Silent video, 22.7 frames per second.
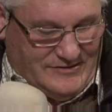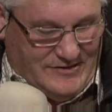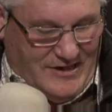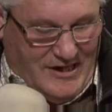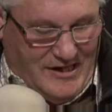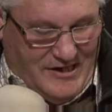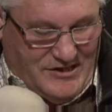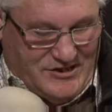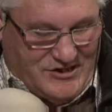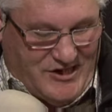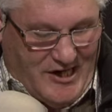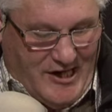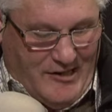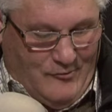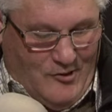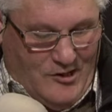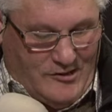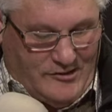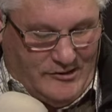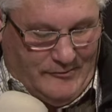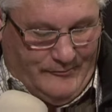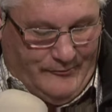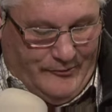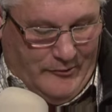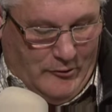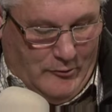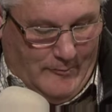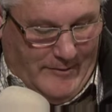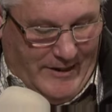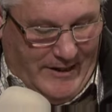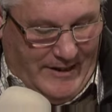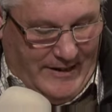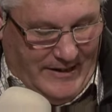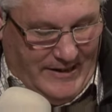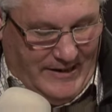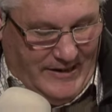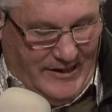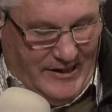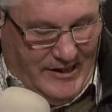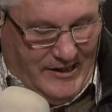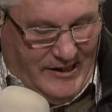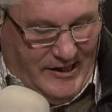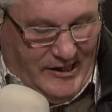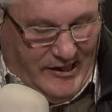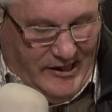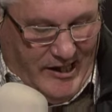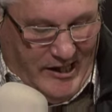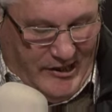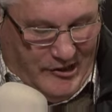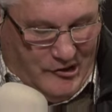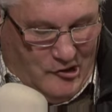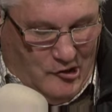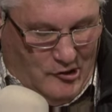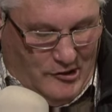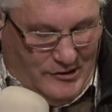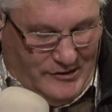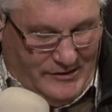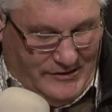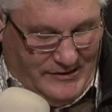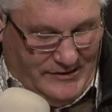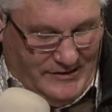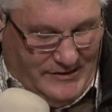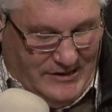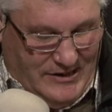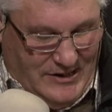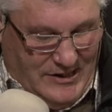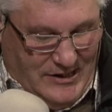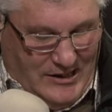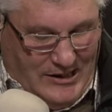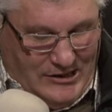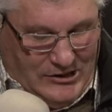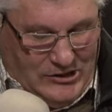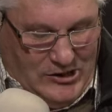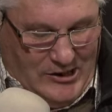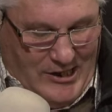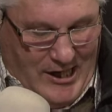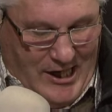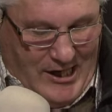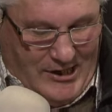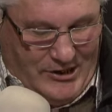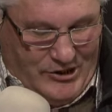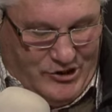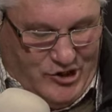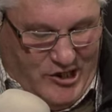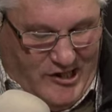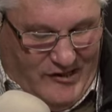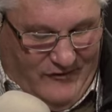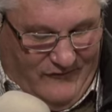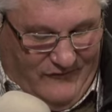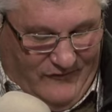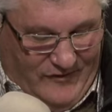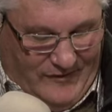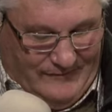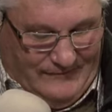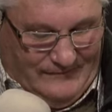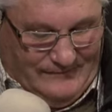Uh, Skywalker Puma, Kingo. And now chief?